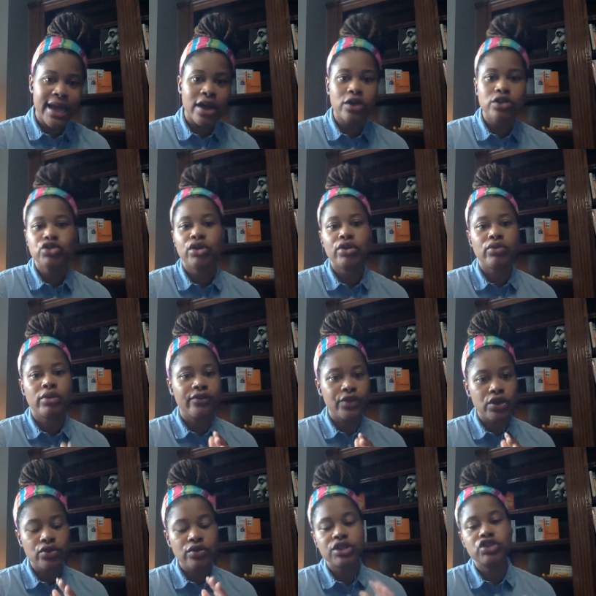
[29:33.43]
I'll try to
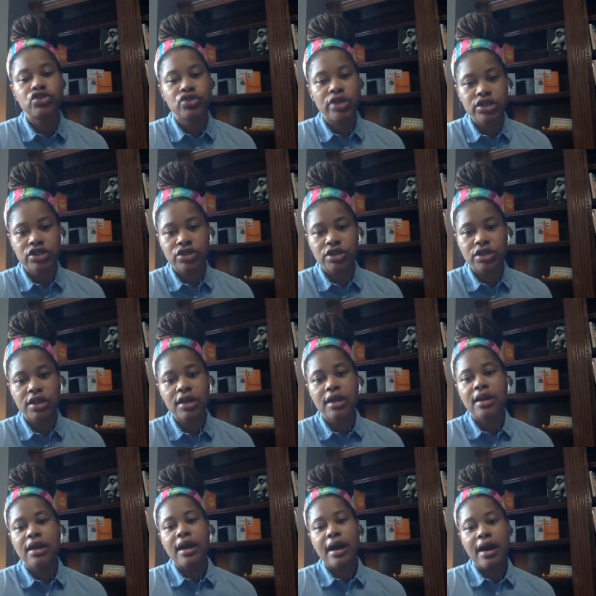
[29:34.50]
review and structure
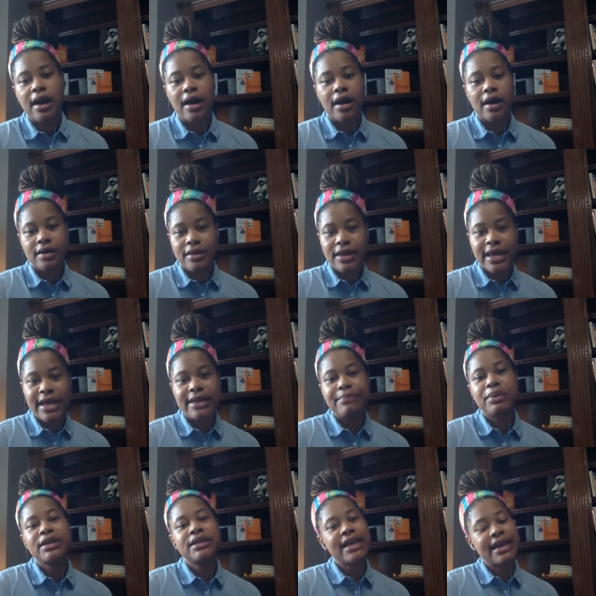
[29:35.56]
and
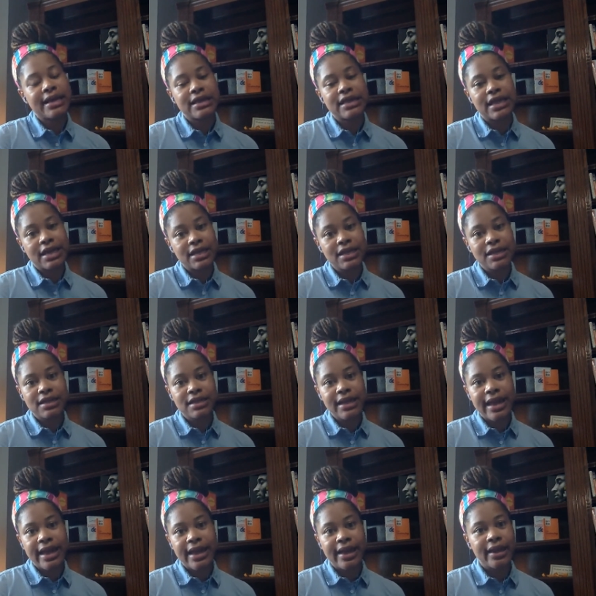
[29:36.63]
put that at the end of the
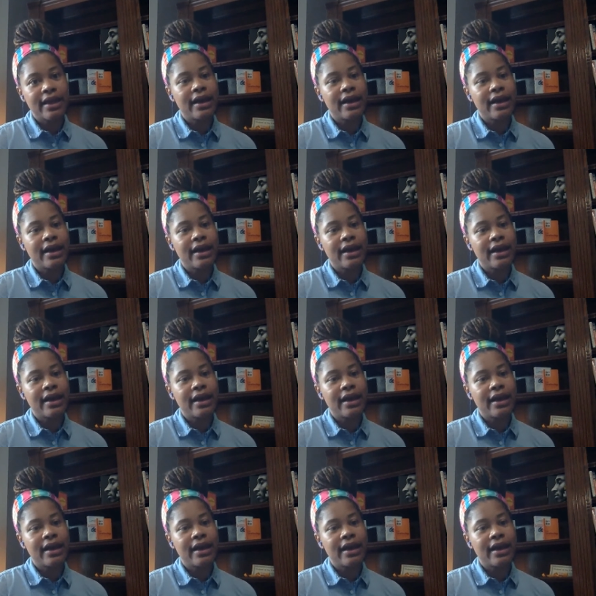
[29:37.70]
day.